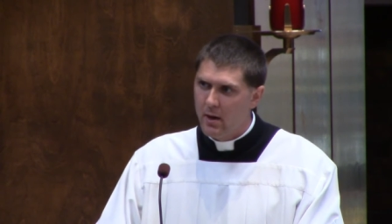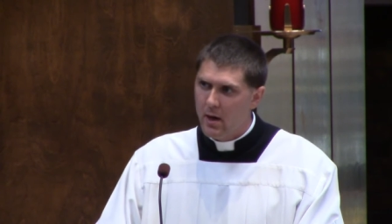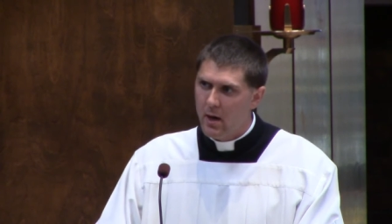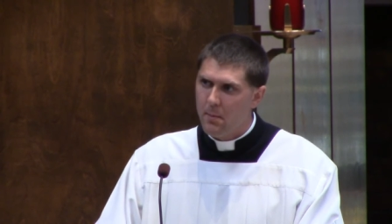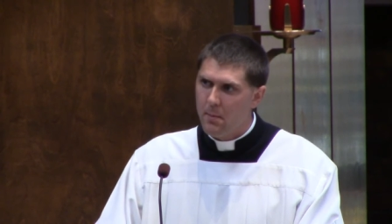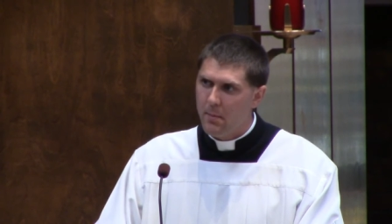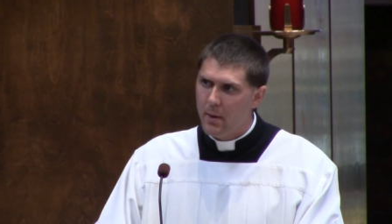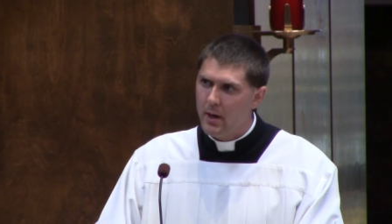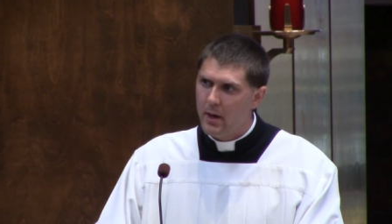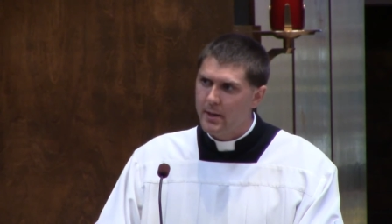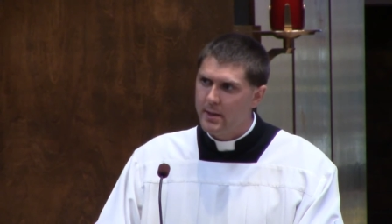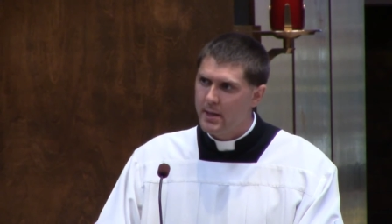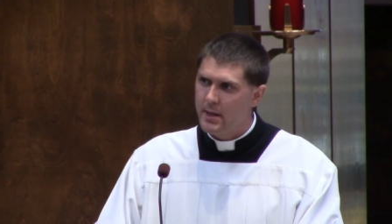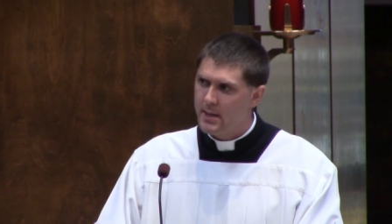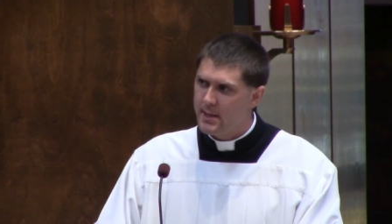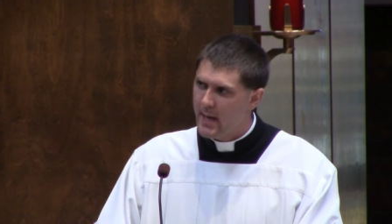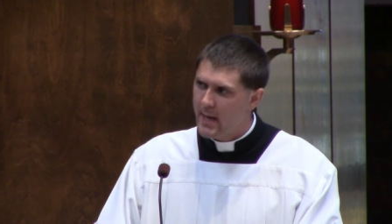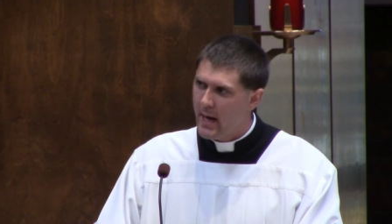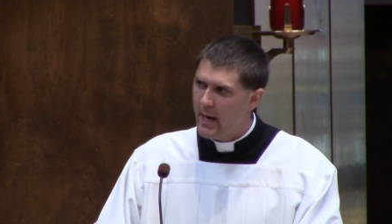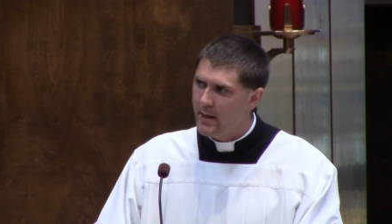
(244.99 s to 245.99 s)
among the
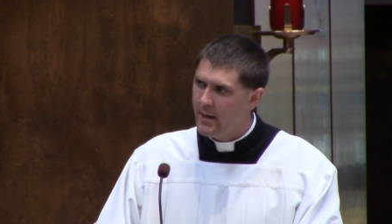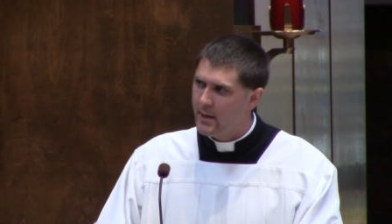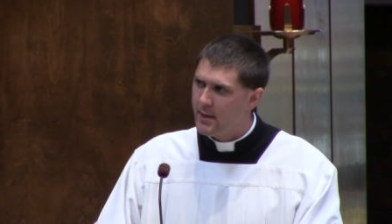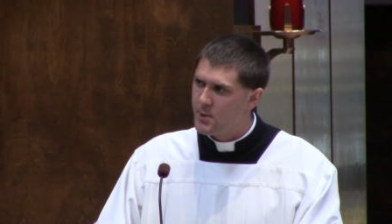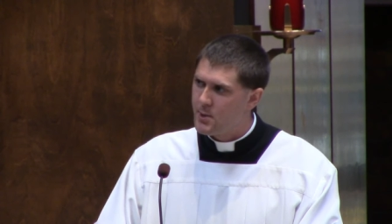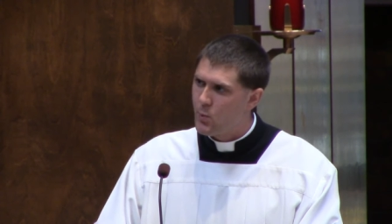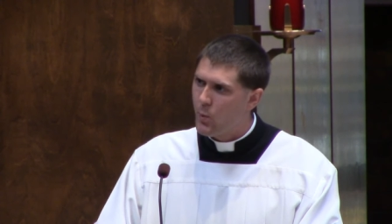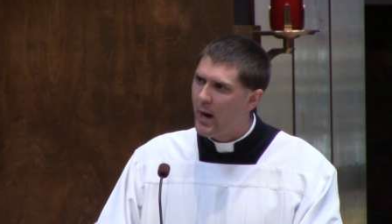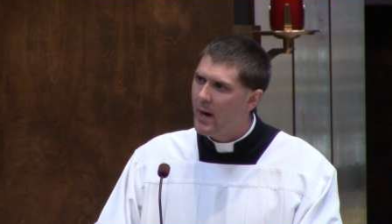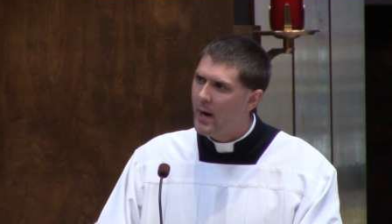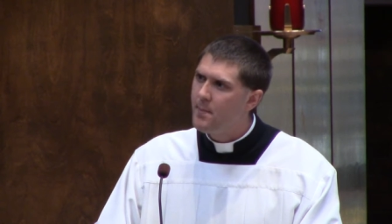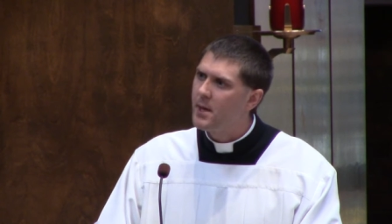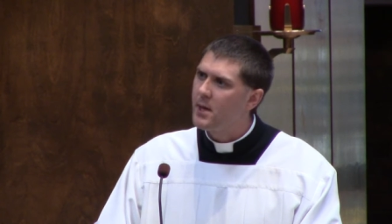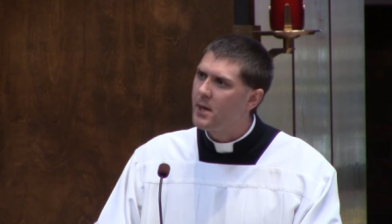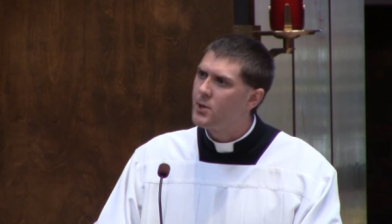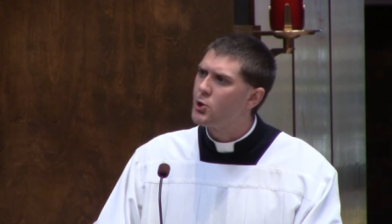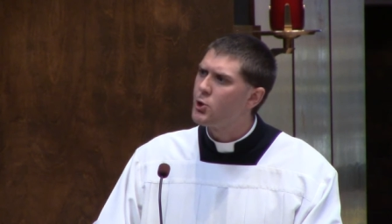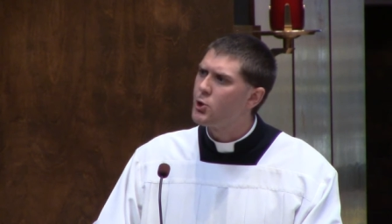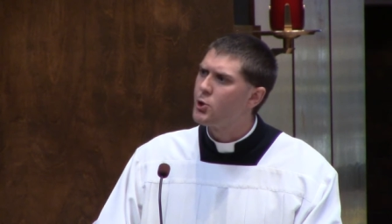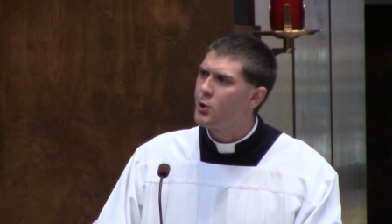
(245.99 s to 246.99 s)
Italians. Why?
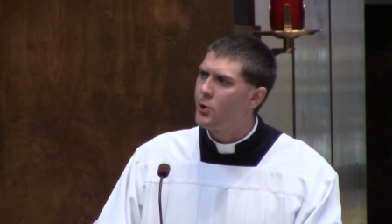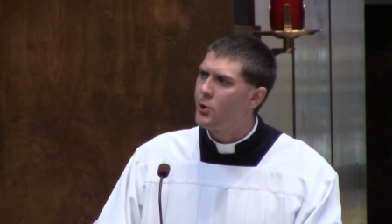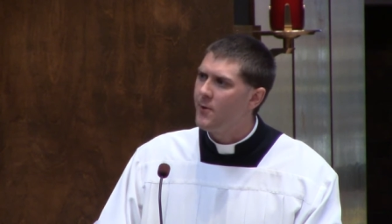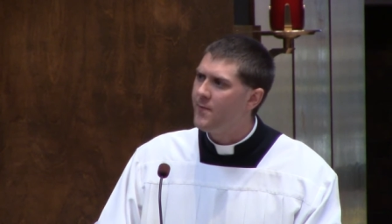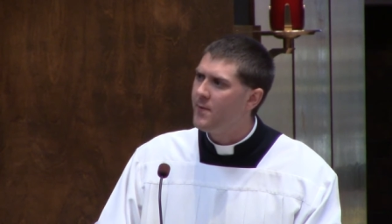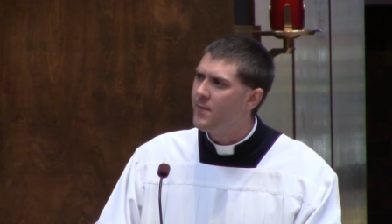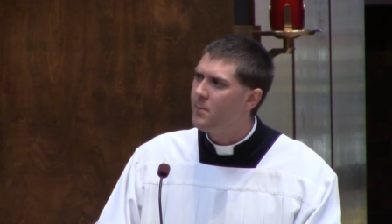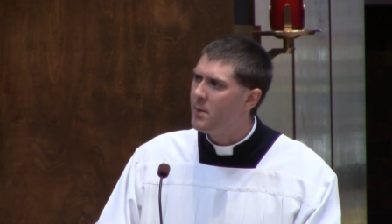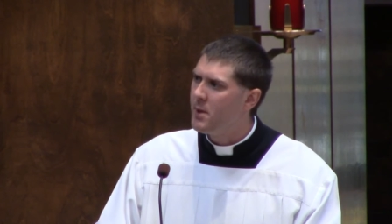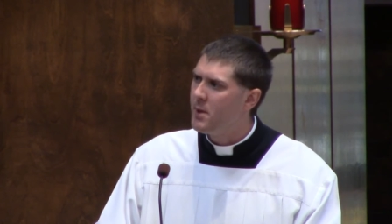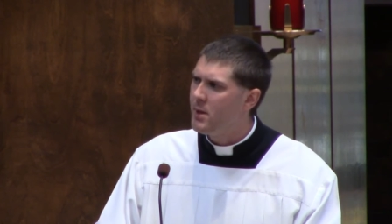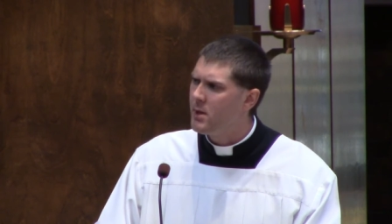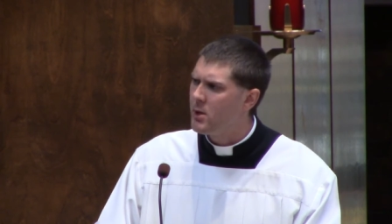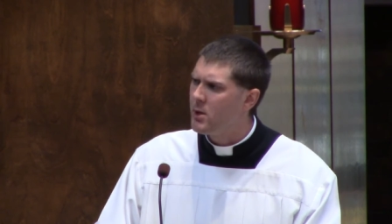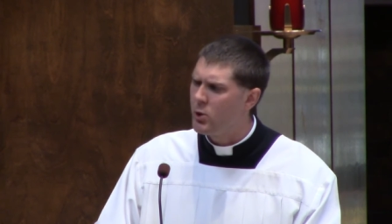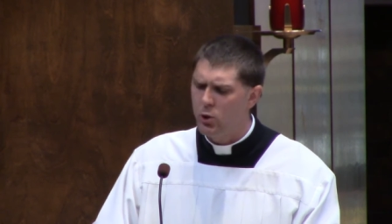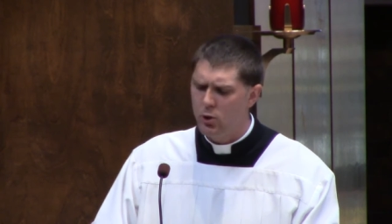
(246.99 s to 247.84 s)
Because they're so familiar.